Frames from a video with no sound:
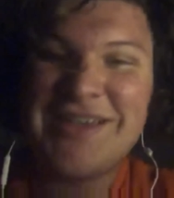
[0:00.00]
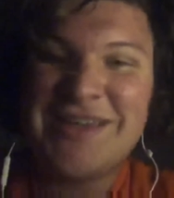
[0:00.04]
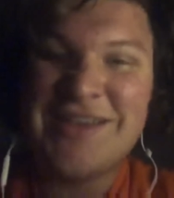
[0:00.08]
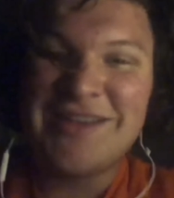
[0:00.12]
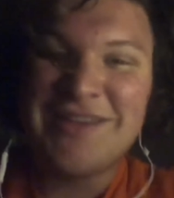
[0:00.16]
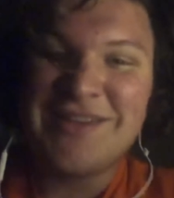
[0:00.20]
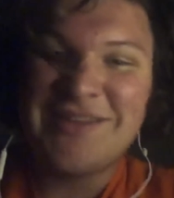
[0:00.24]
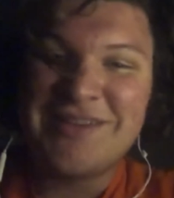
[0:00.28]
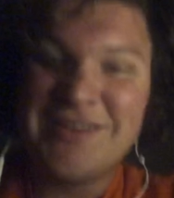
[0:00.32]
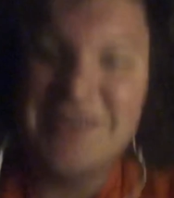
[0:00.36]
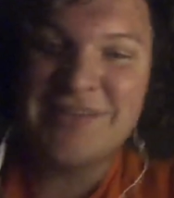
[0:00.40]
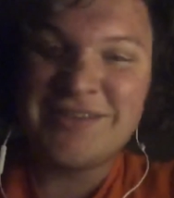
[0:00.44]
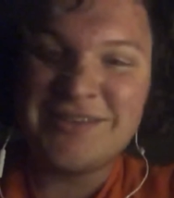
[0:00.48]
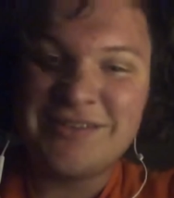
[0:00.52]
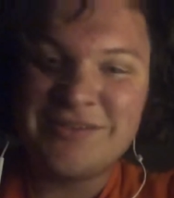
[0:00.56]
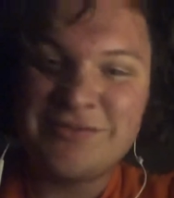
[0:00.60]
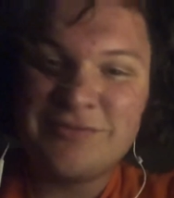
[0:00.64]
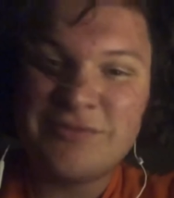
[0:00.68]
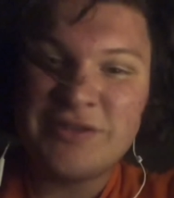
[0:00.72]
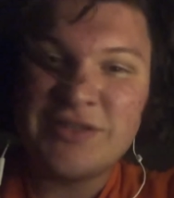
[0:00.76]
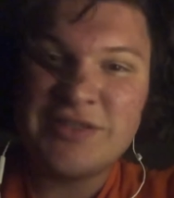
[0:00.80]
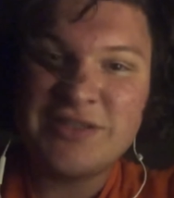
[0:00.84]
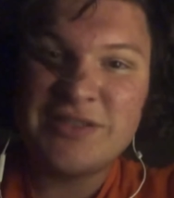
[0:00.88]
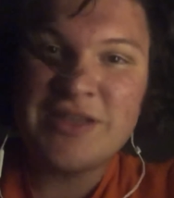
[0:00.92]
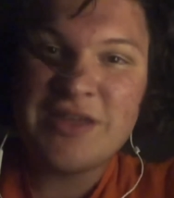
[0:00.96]
And
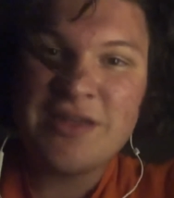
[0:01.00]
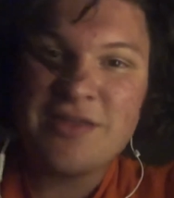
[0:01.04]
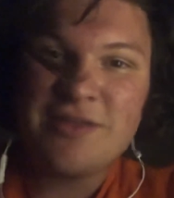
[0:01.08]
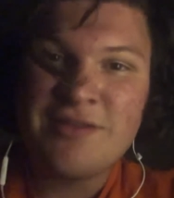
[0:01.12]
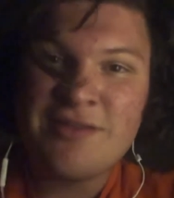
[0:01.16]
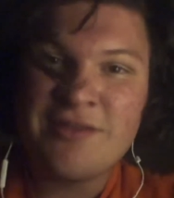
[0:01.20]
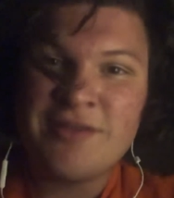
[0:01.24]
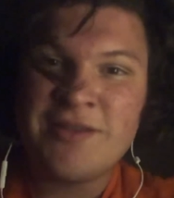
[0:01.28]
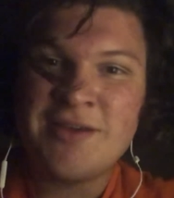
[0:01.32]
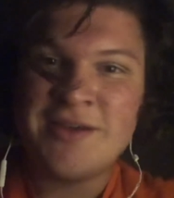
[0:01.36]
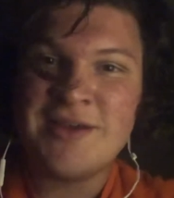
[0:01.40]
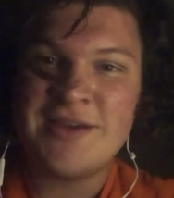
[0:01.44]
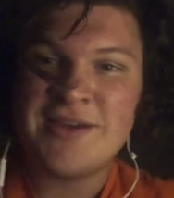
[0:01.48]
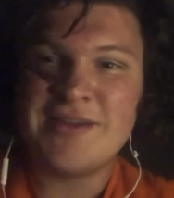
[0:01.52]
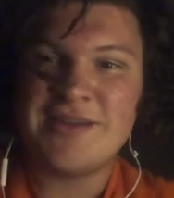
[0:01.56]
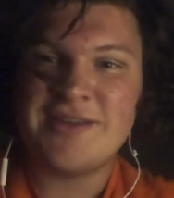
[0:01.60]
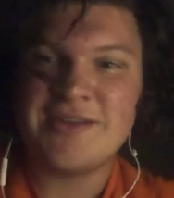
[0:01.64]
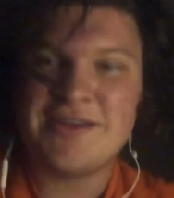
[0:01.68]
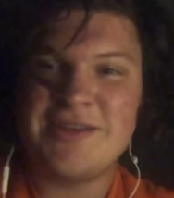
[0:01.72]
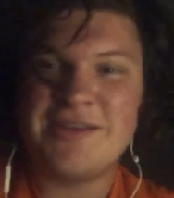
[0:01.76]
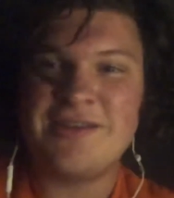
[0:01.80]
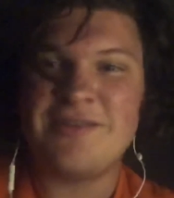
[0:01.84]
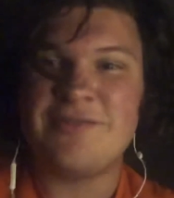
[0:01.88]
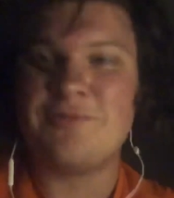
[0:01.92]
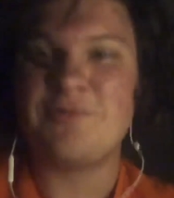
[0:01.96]
we stayed the night
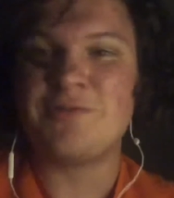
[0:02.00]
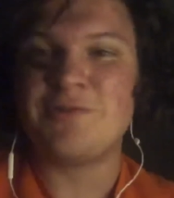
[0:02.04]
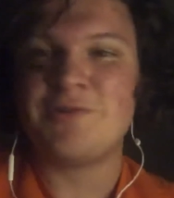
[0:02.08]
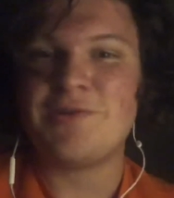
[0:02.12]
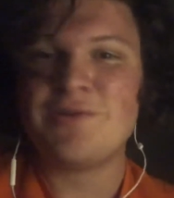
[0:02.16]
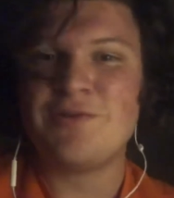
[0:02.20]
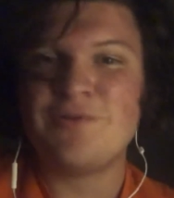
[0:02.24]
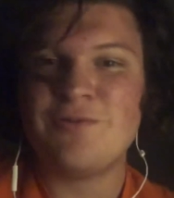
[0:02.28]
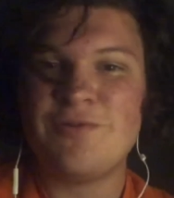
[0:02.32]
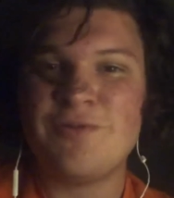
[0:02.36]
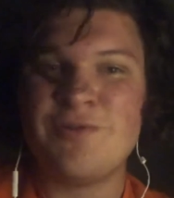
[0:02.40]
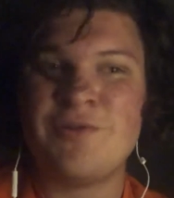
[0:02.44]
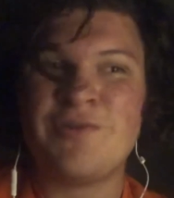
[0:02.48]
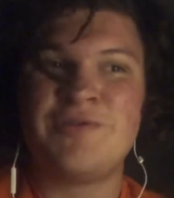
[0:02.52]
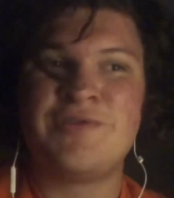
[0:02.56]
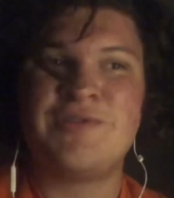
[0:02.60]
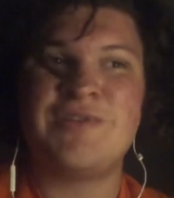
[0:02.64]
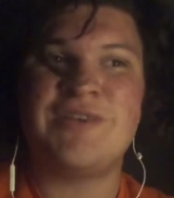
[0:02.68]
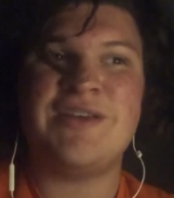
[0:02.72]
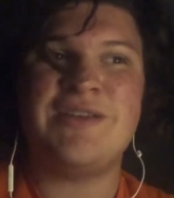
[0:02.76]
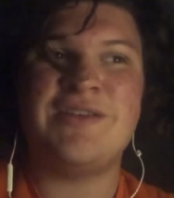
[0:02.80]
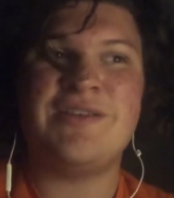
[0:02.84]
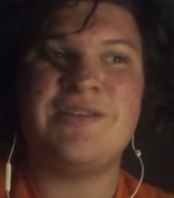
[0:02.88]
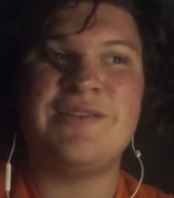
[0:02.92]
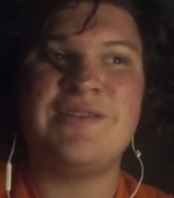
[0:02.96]
at a really cool
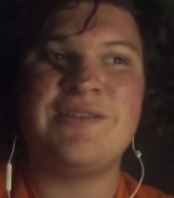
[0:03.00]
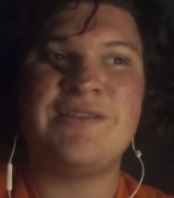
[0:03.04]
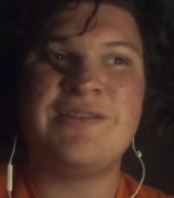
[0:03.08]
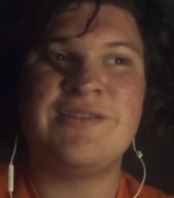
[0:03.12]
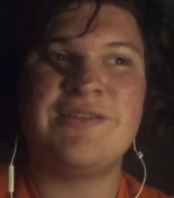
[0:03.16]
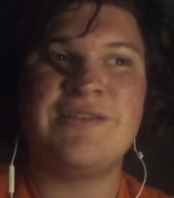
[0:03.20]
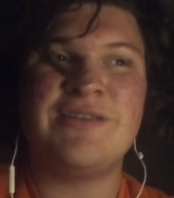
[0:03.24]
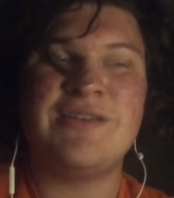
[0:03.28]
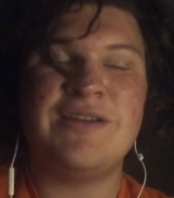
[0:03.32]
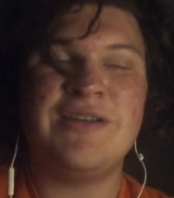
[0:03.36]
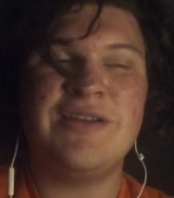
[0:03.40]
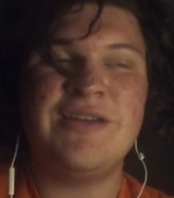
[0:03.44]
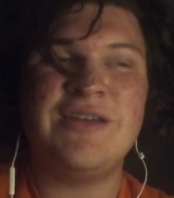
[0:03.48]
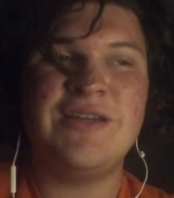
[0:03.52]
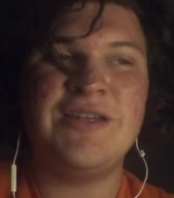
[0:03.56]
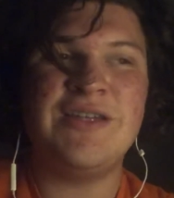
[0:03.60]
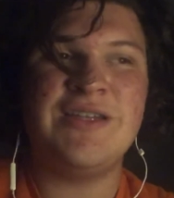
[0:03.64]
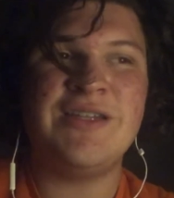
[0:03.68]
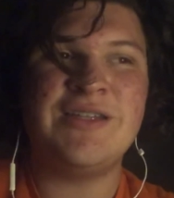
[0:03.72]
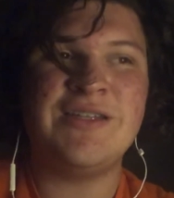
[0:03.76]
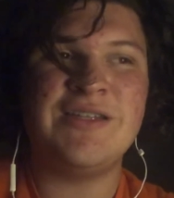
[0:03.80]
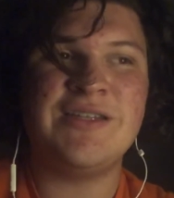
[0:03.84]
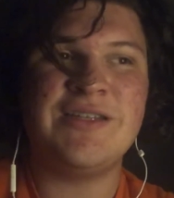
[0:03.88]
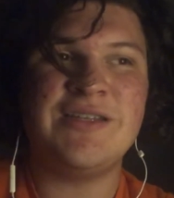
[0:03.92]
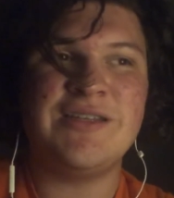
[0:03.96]
hotel,
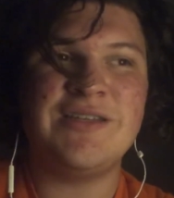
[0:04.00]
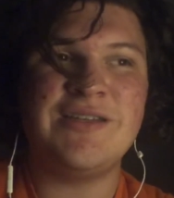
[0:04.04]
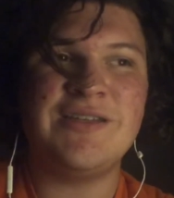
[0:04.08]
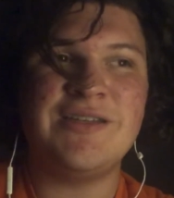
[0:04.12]
and